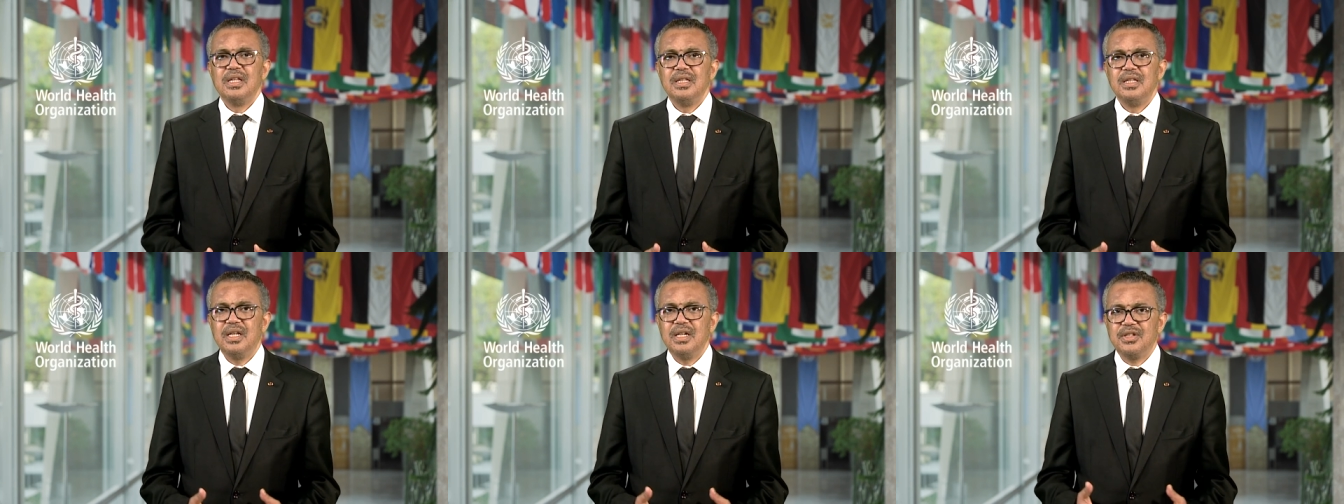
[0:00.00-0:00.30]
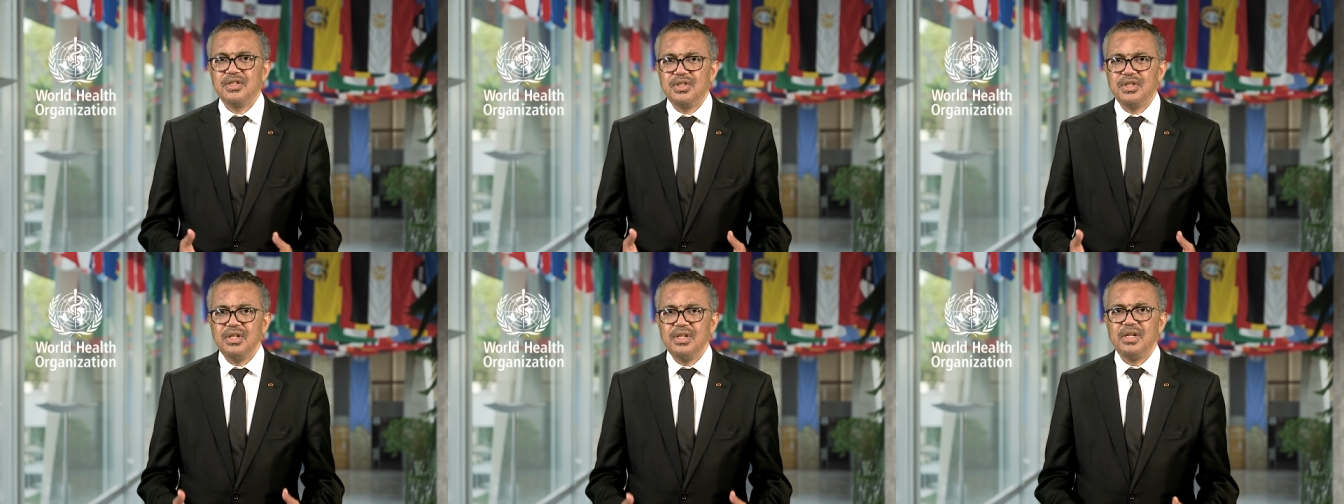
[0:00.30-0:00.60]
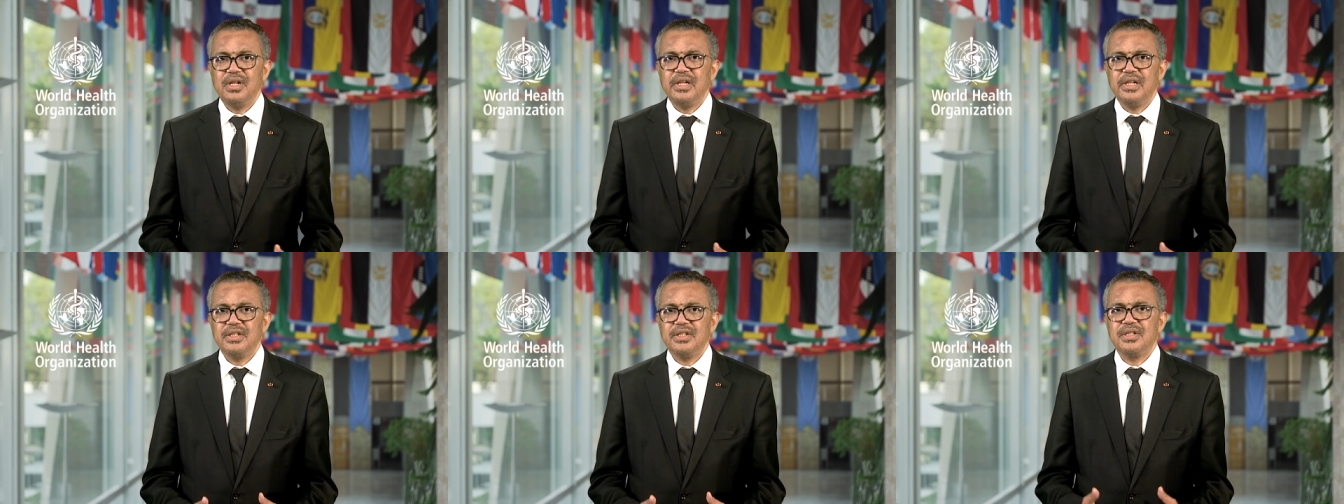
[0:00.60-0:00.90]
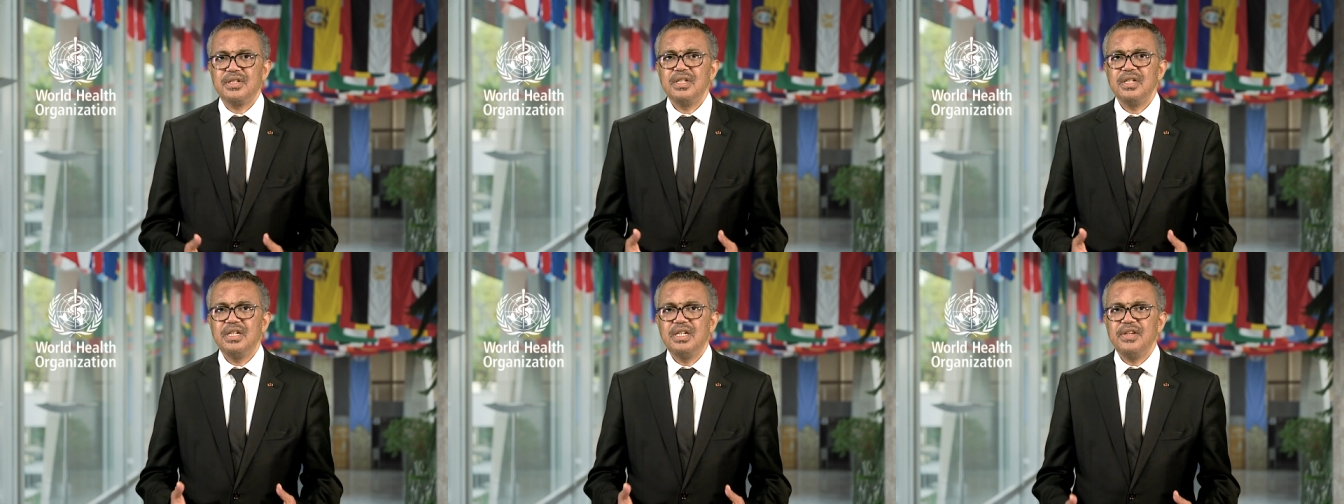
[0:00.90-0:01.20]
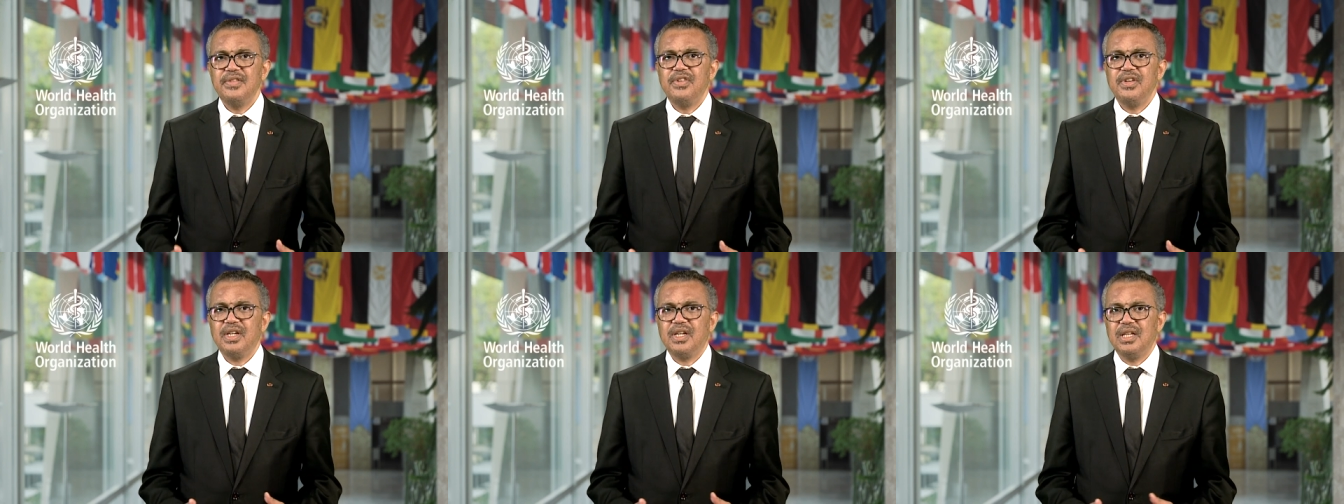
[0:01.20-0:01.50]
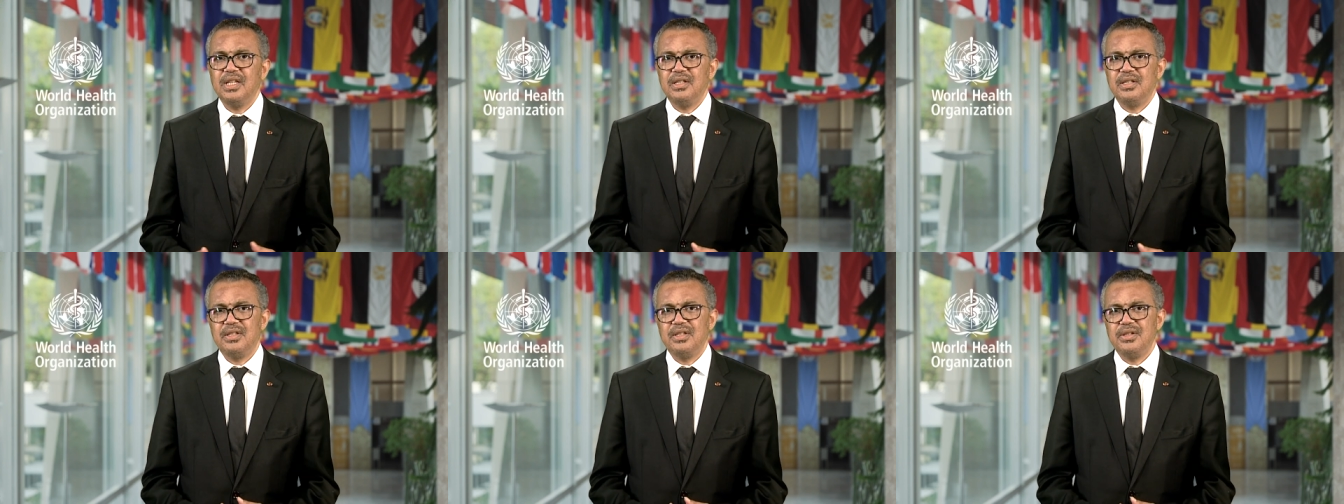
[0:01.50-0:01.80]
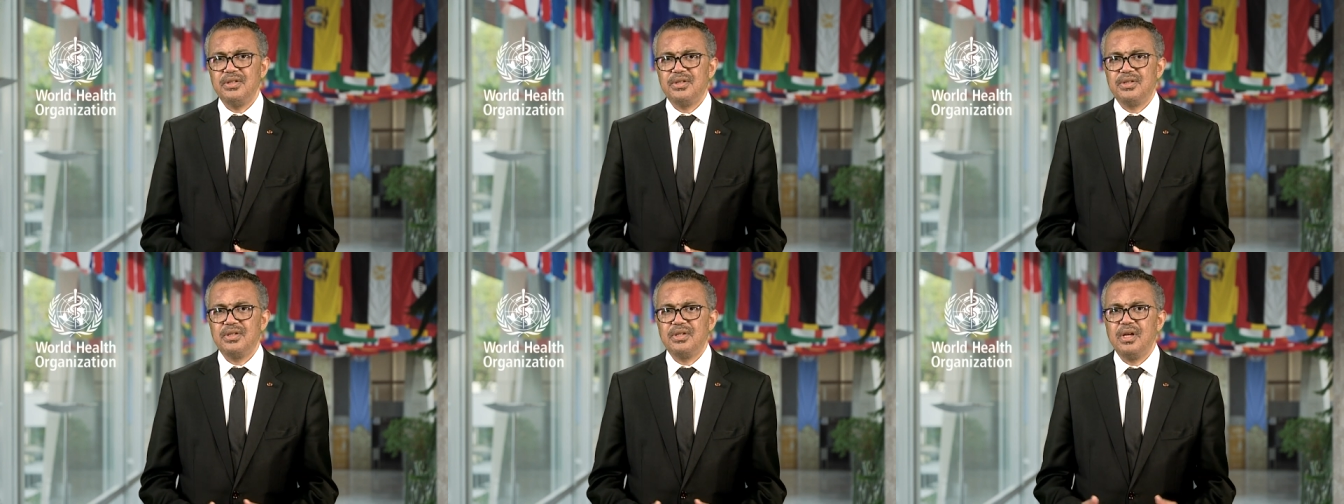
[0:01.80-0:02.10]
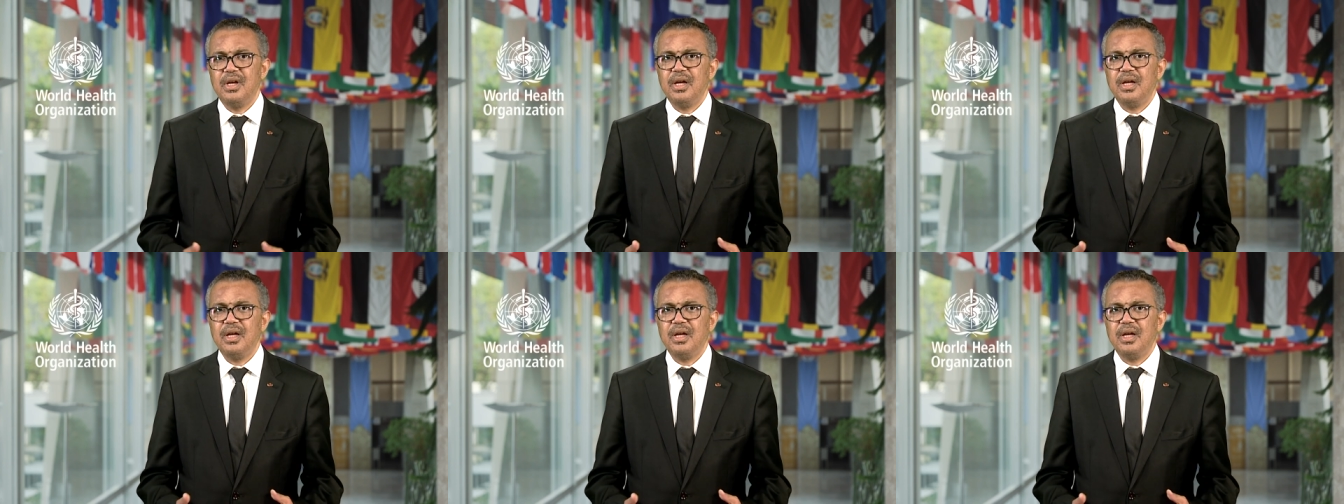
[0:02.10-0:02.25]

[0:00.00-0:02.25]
the serious difficulties